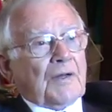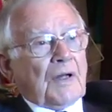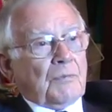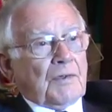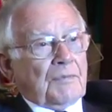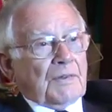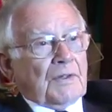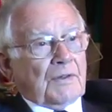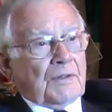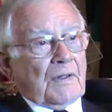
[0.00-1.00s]
I would have been
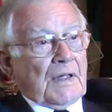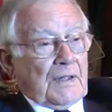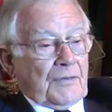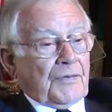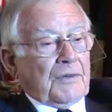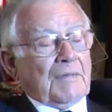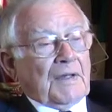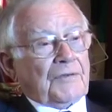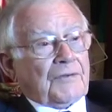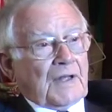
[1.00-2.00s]
on, I had 3
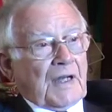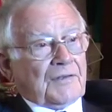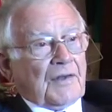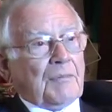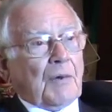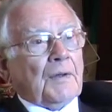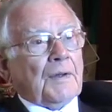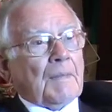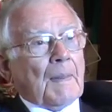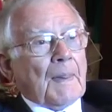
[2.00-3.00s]
months to catch up on.
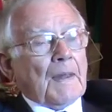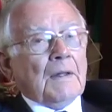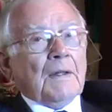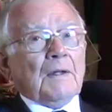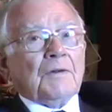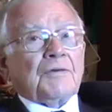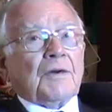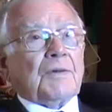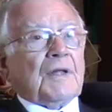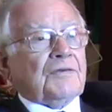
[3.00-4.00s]
So they